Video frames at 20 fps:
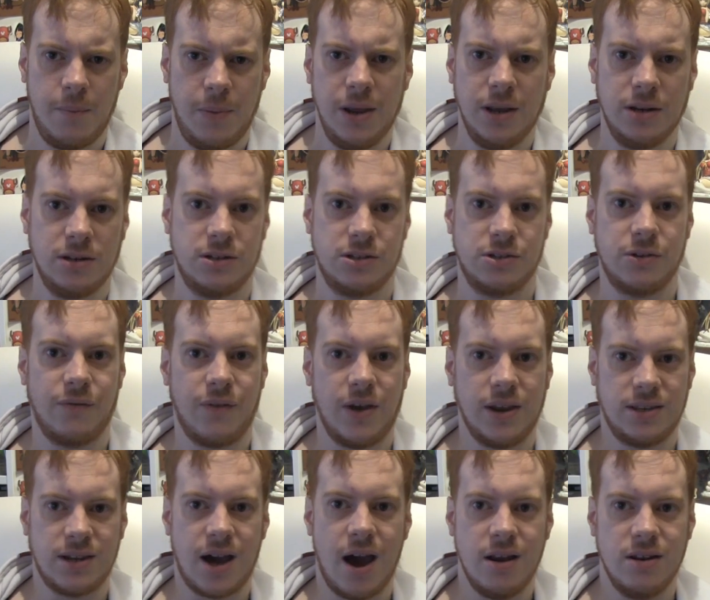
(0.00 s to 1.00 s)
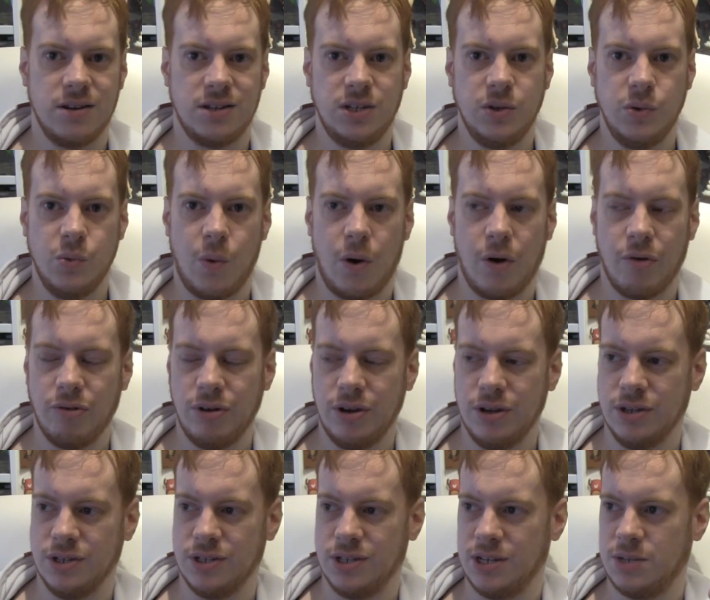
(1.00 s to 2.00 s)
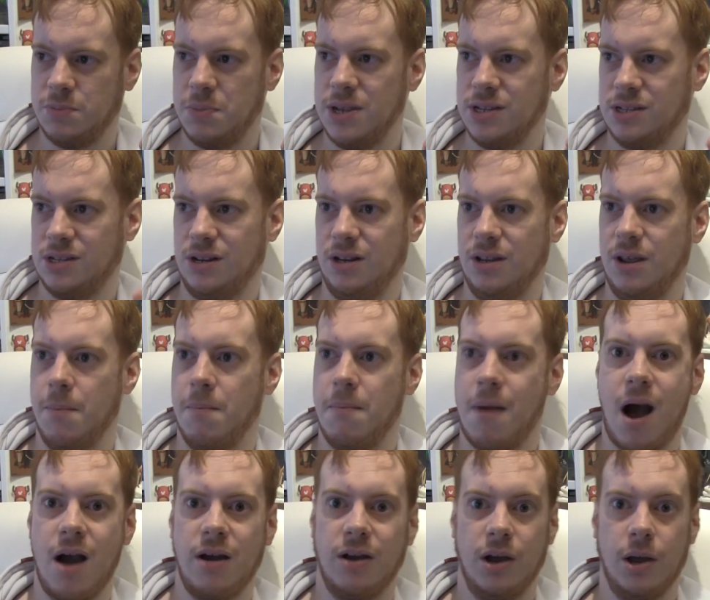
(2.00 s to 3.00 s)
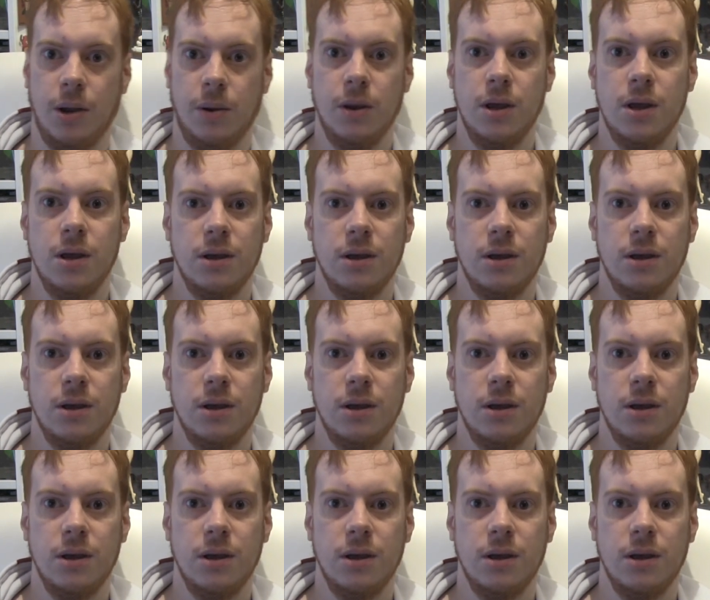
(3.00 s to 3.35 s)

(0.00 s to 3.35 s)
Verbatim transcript: played stuff like Dynasty Warriors, it's basically a manga